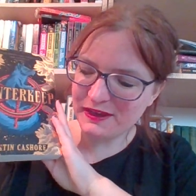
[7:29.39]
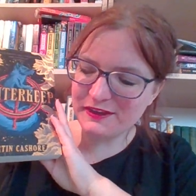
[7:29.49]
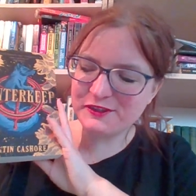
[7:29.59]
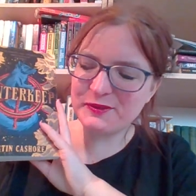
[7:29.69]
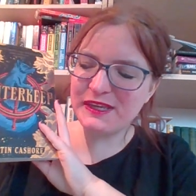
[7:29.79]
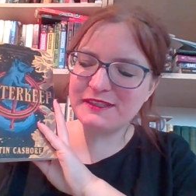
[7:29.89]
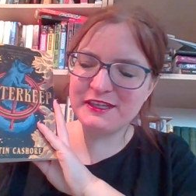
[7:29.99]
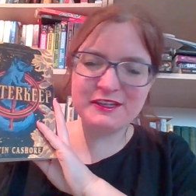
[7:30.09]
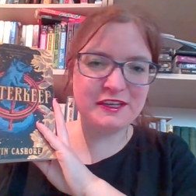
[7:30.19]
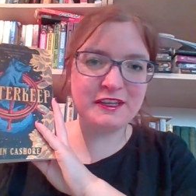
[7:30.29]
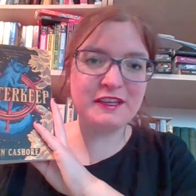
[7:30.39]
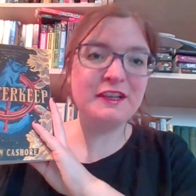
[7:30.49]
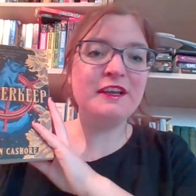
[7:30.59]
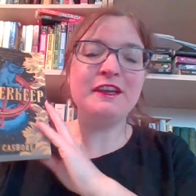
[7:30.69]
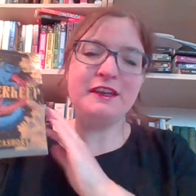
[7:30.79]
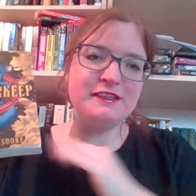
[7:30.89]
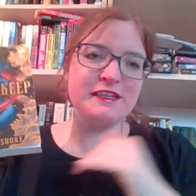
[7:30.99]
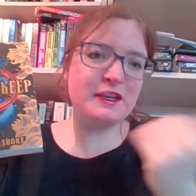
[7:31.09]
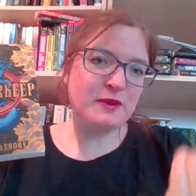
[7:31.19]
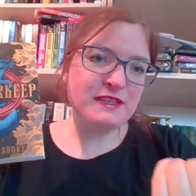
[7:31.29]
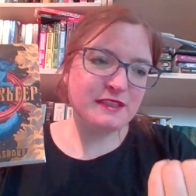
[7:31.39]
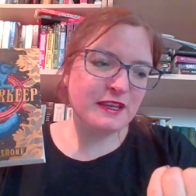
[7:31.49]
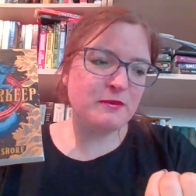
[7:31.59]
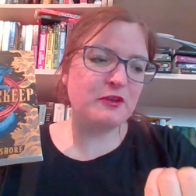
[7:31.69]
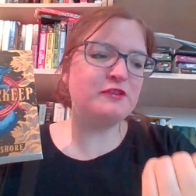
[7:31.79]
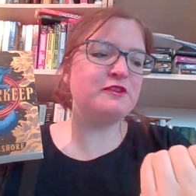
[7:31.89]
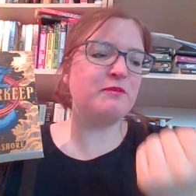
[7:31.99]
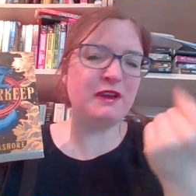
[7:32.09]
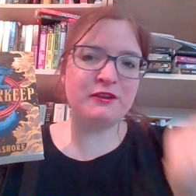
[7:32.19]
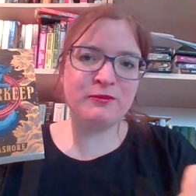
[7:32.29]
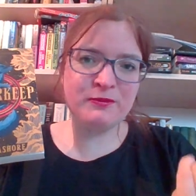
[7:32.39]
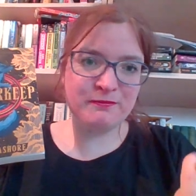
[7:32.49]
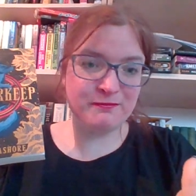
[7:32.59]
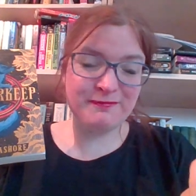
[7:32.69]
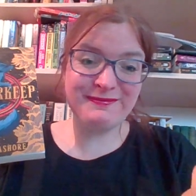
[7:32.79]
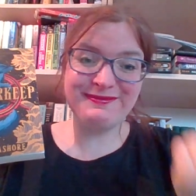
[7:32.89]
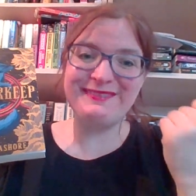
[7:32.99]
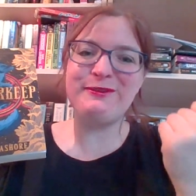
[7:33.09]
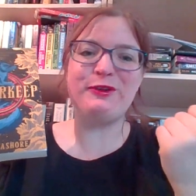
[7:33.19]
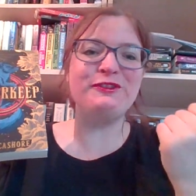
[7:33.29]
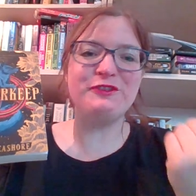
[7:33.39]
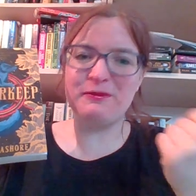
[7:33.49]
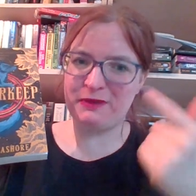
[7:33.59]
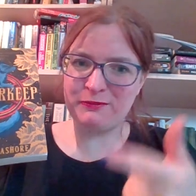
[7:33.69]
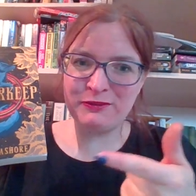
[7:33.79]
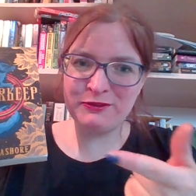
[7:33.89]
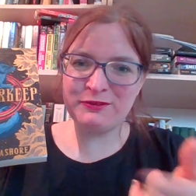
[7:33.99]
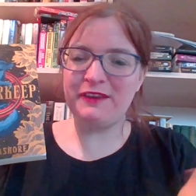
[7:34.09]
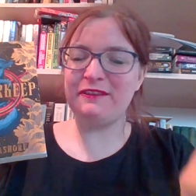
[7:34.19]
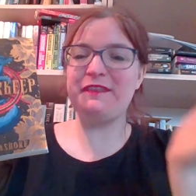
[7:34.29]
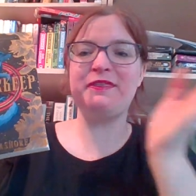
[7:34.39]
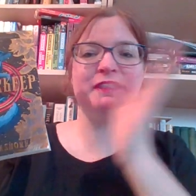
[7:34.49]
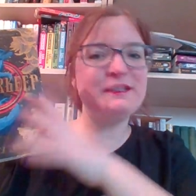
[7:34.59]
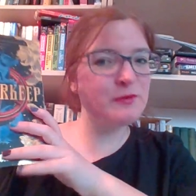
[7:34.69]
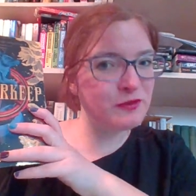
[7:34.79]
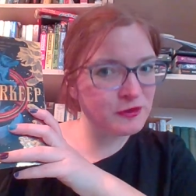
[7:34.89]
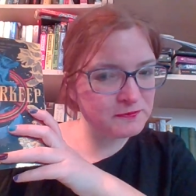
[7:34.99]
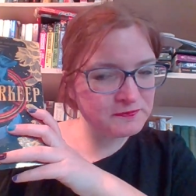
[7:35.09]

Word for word: So Gideon, he he's in Graceling, but also in Battle, but also in Bitterblue, and in this book.